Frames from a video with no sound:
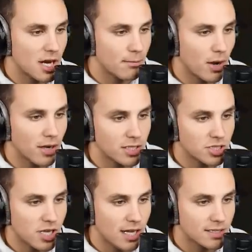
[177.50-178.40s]
check Barney's
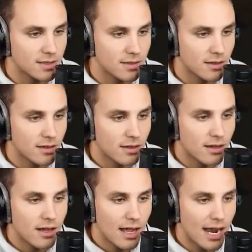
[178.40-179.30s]
chest.
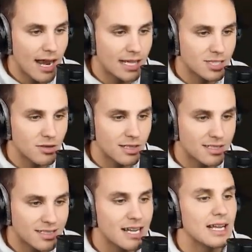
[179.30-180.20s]
And as you
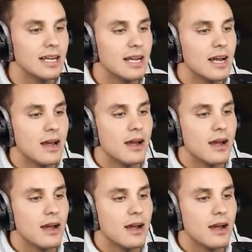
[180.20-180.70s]
can see,